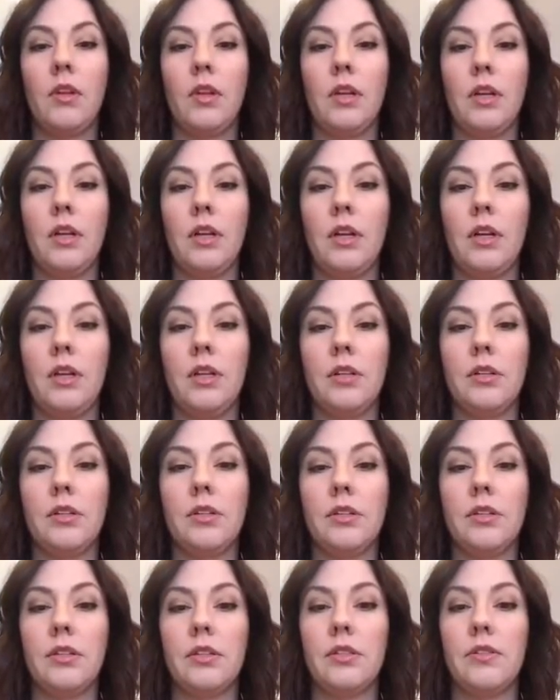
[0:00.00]

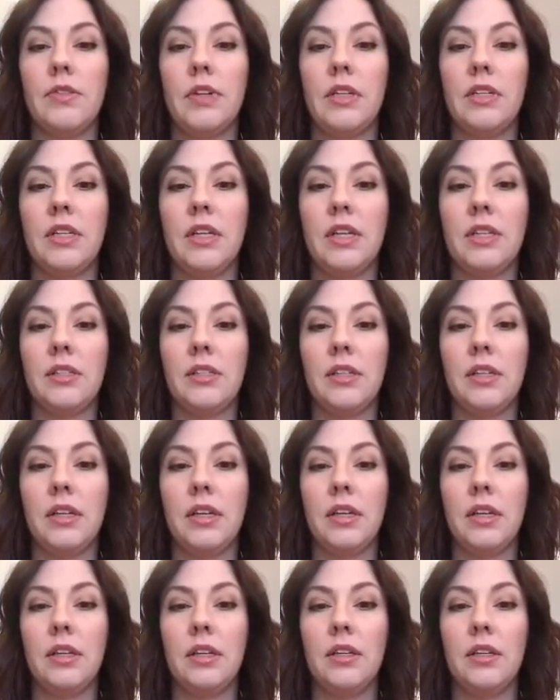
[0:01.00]
That's
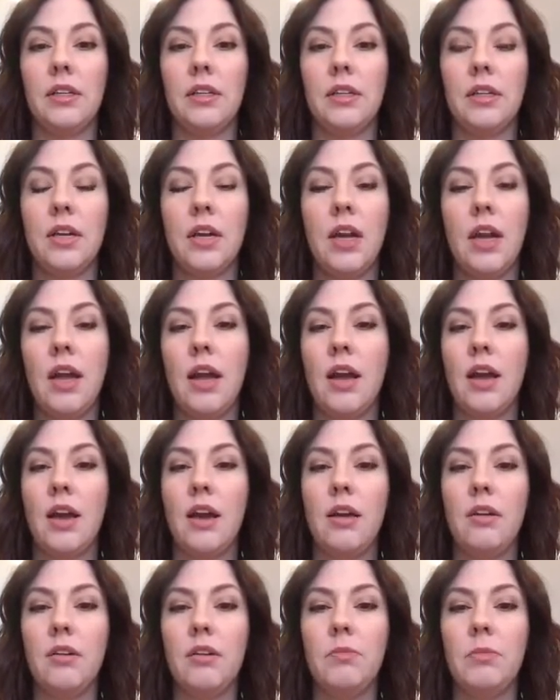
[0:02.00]
fantastic.
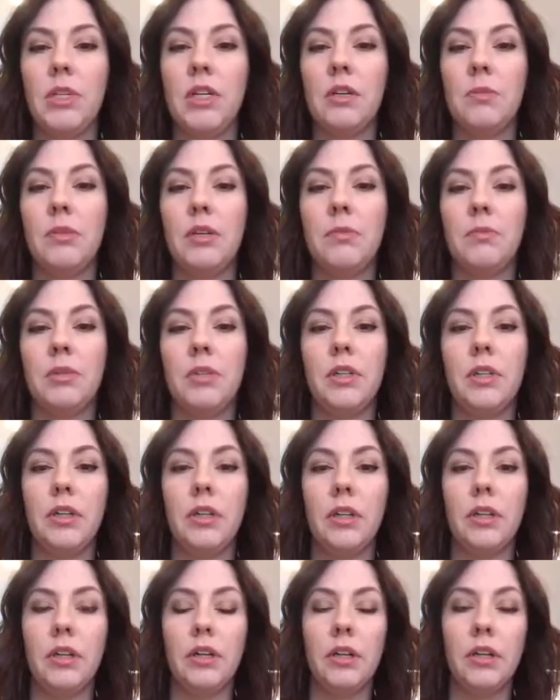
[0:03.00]
How do you block people on
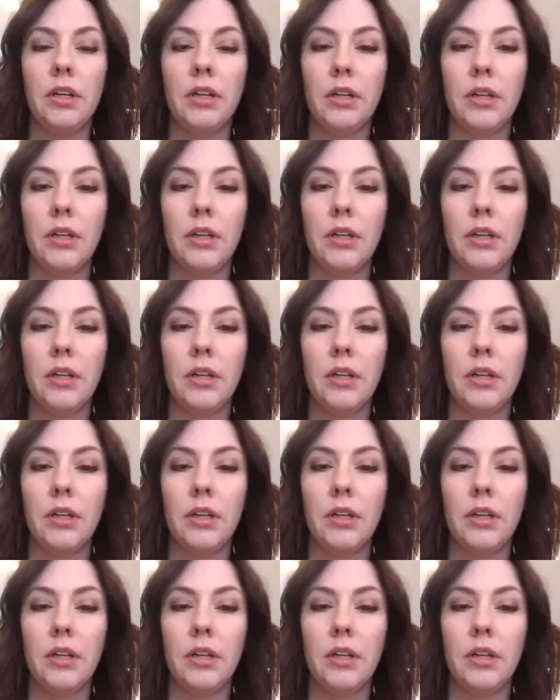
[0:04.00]
here?